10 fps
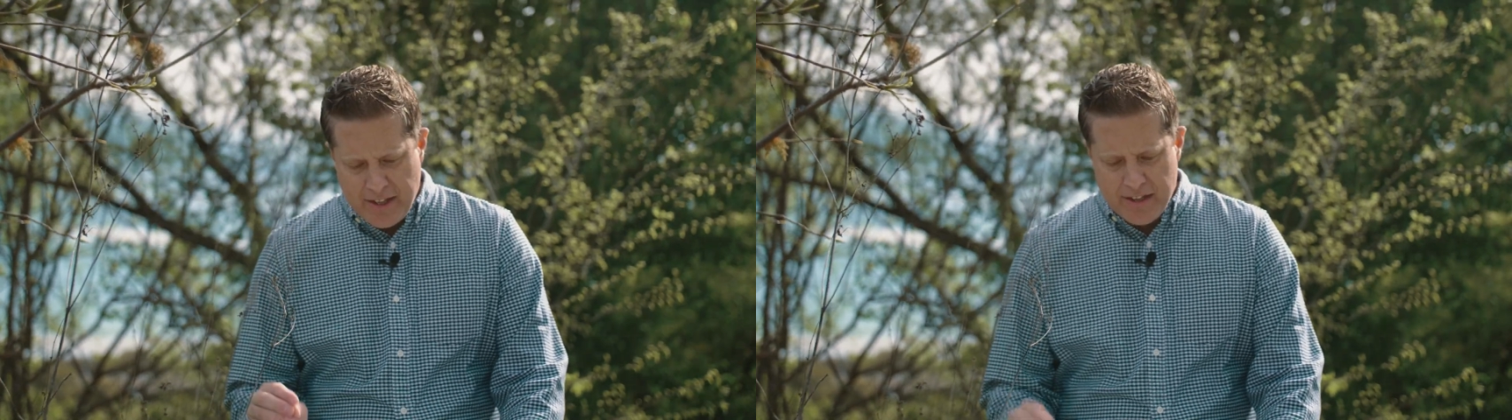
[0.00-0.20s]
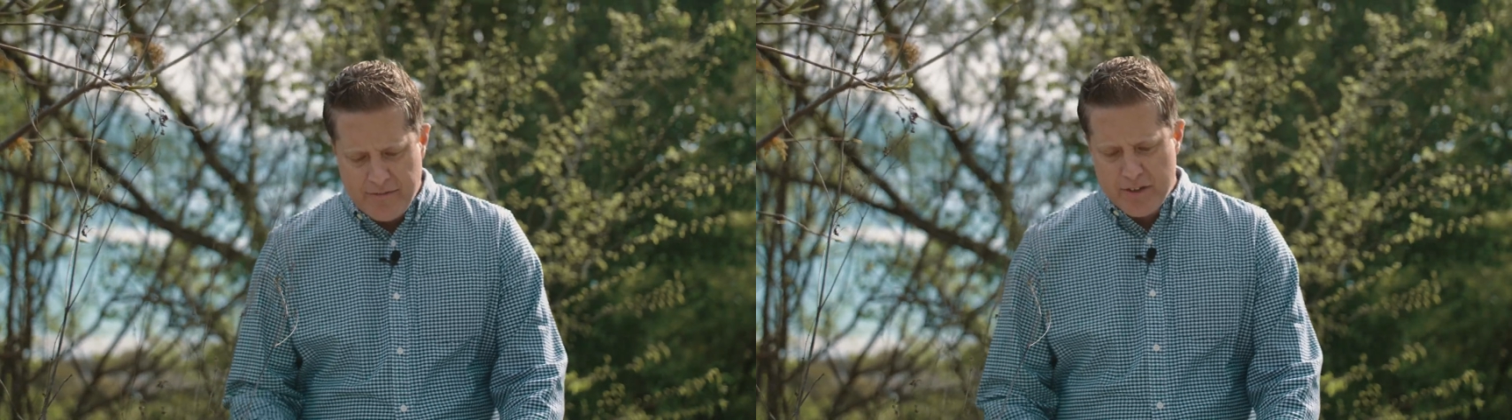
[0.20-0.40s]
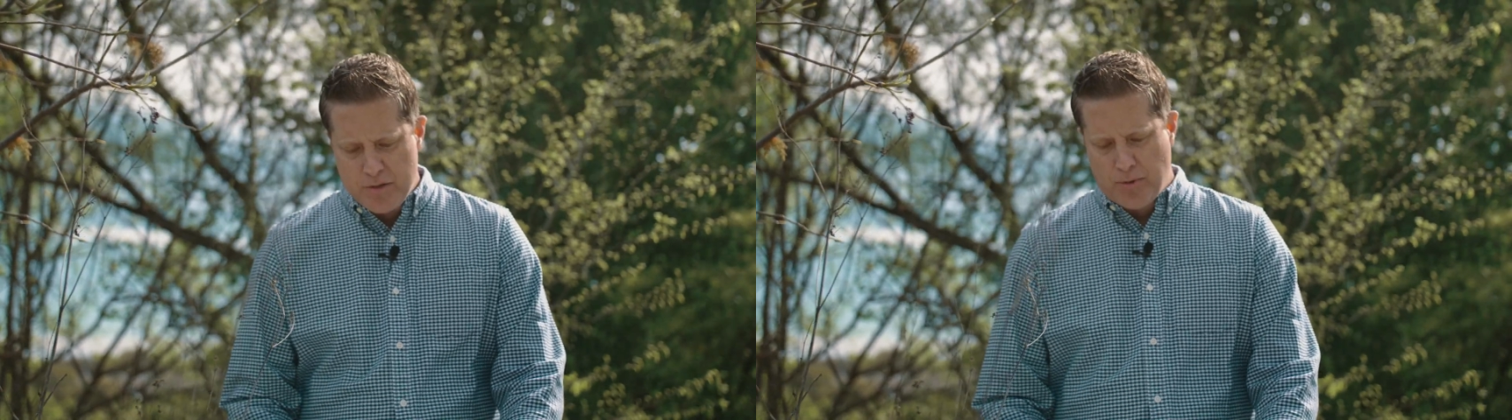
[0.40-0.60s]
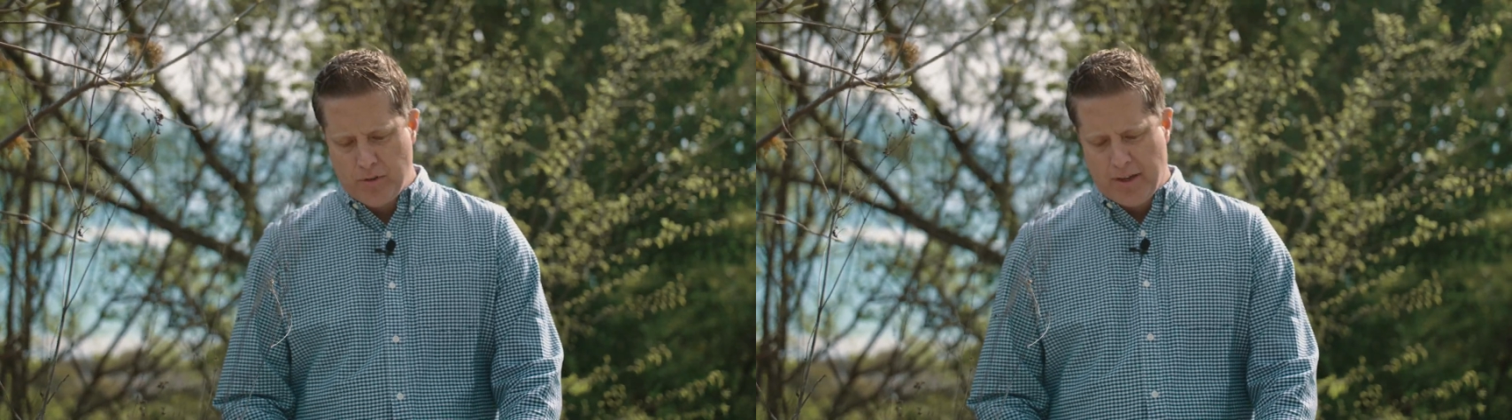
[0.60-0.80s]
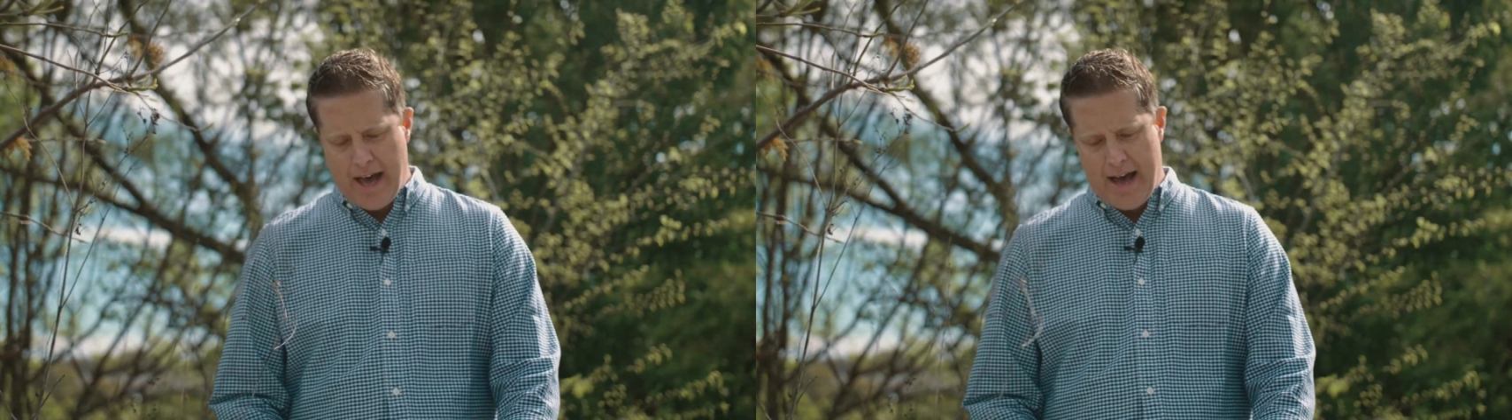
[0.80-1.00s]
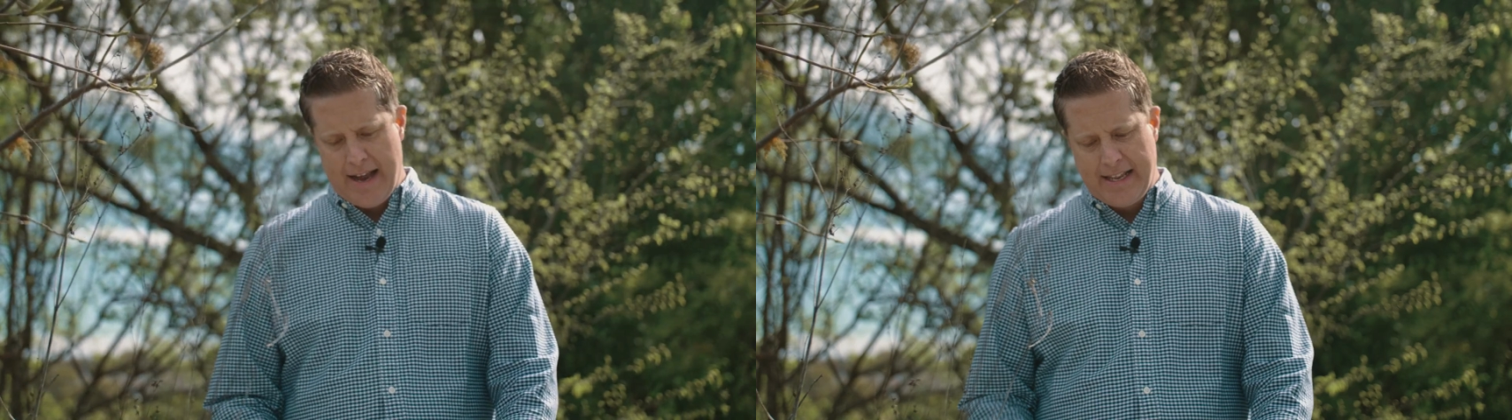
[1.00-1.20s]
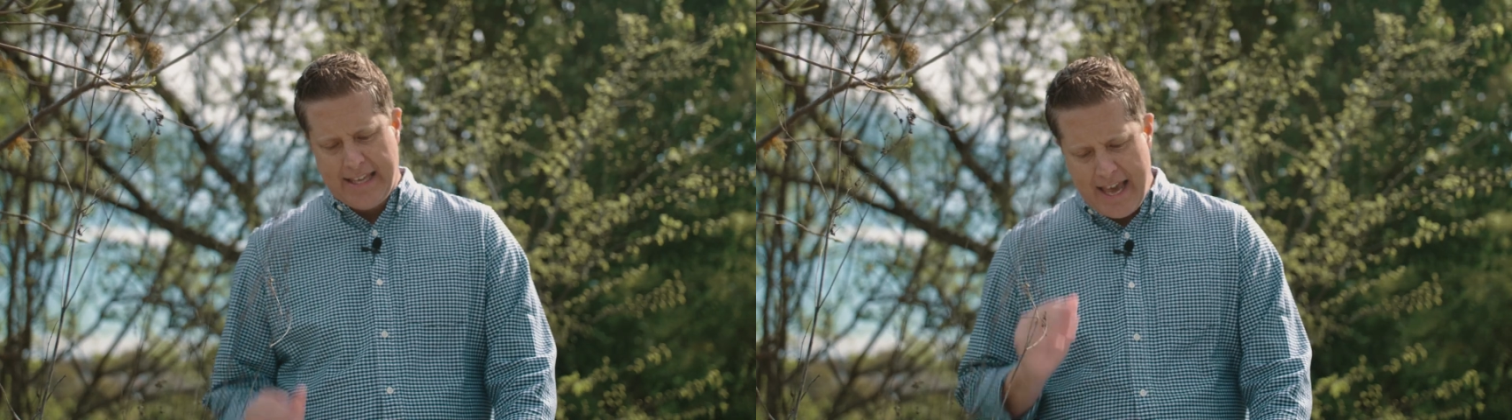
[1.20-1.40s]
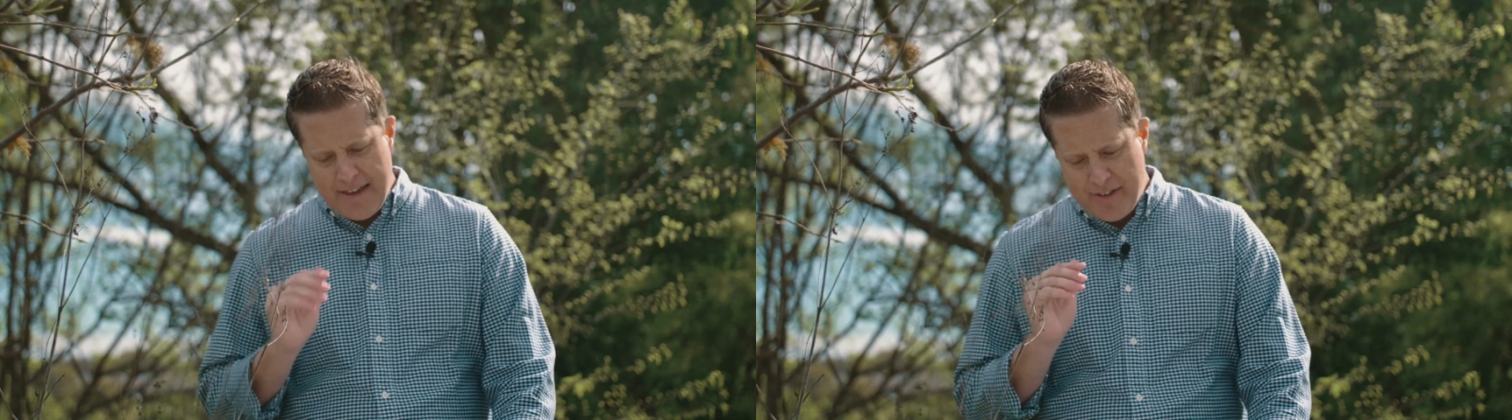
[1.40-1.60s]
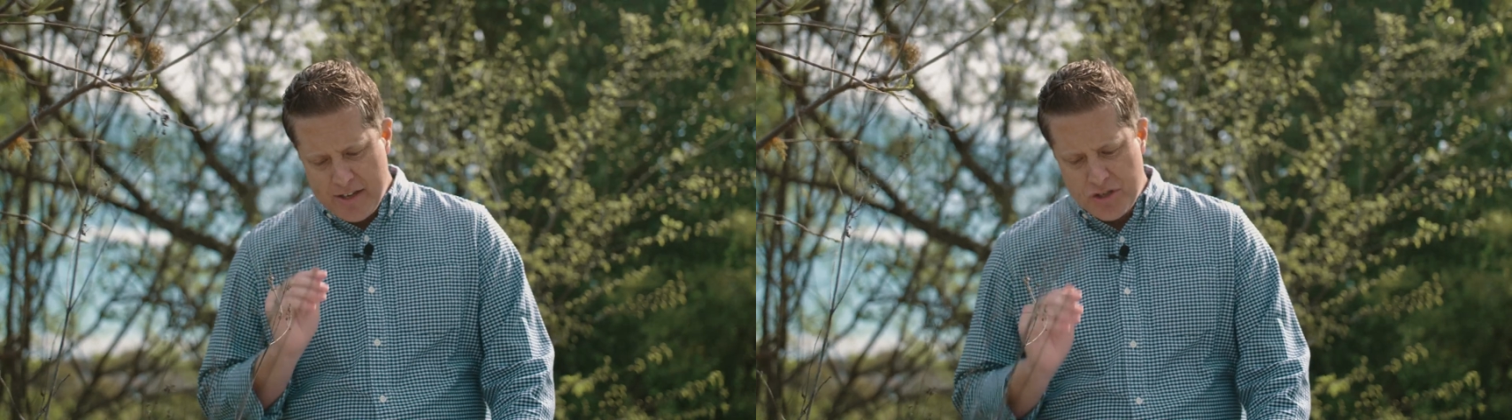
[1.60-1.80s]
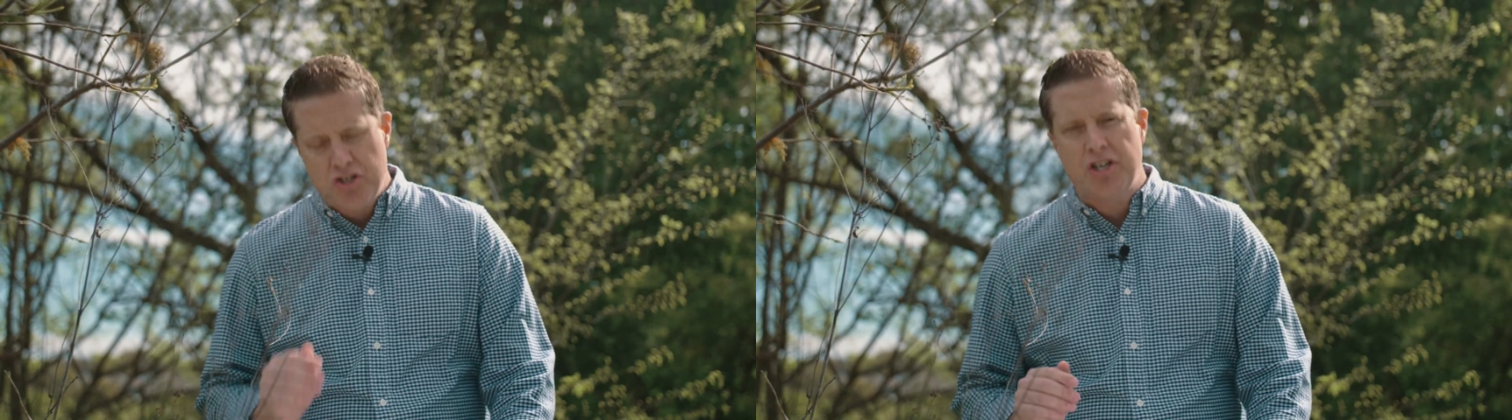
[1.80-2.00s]
the invisible God gave
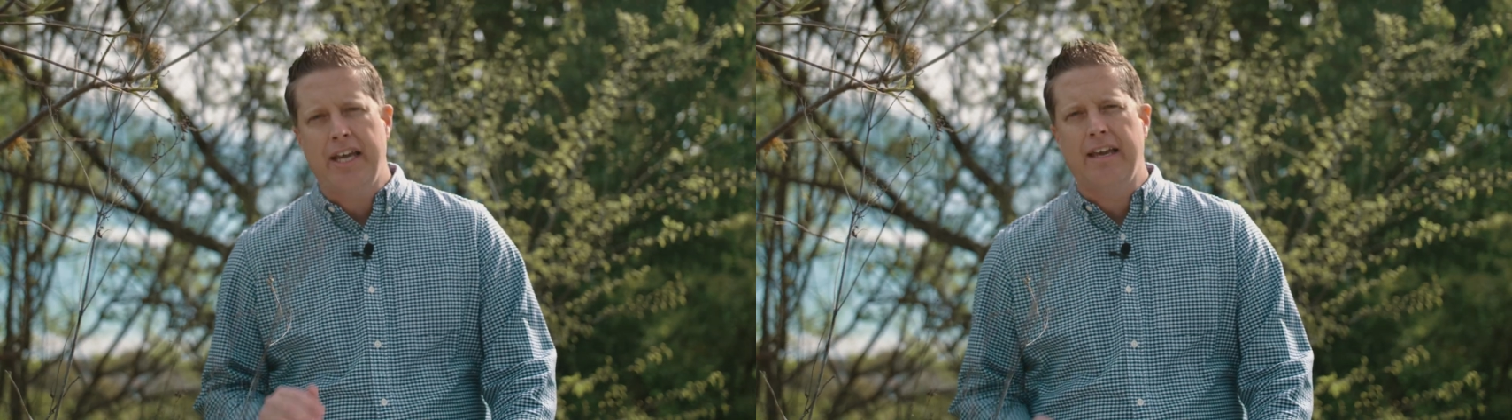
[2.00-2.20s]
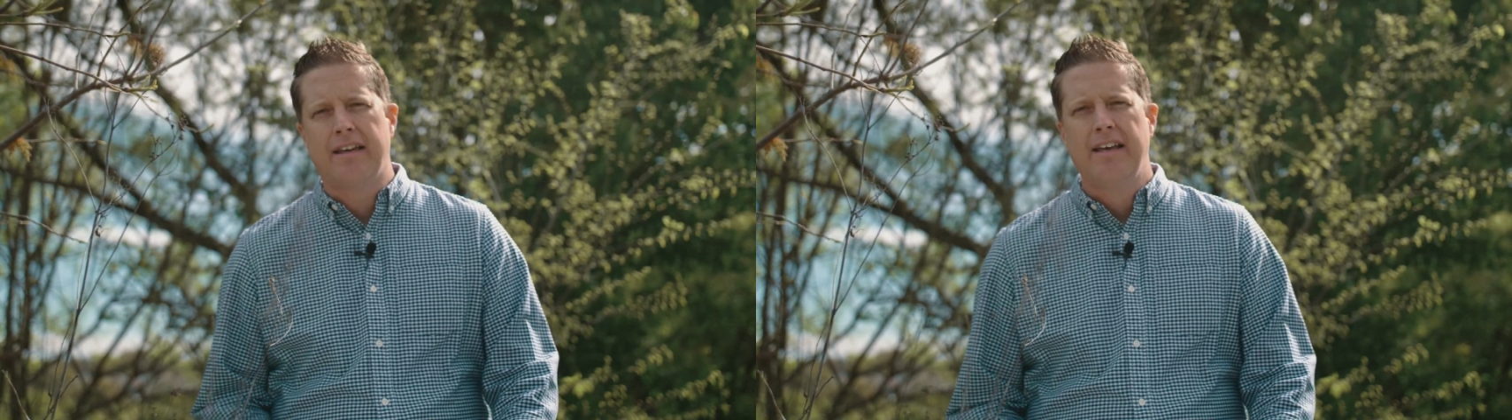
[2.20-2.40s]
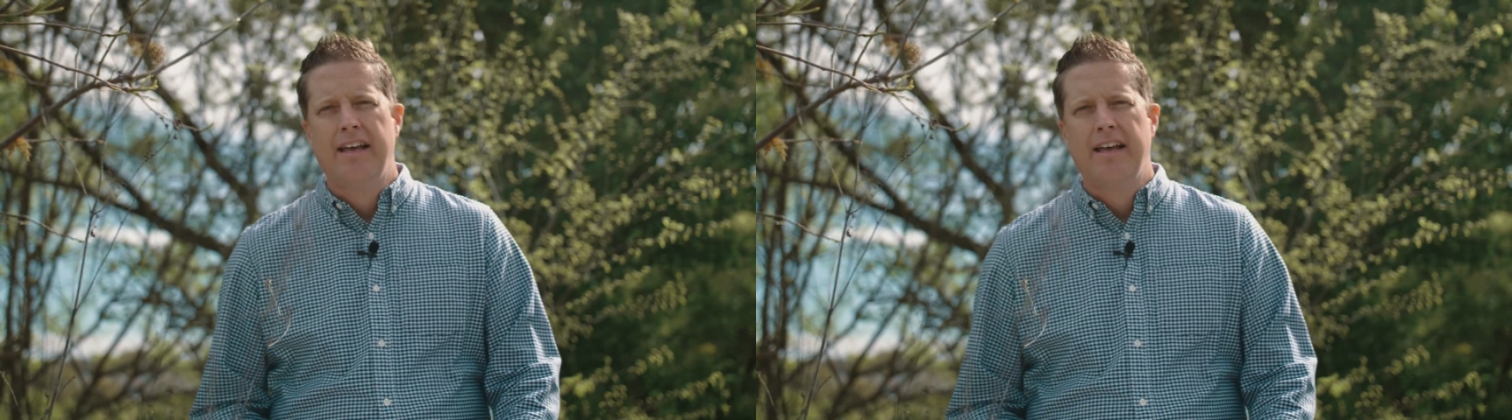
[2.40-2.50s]
his cheek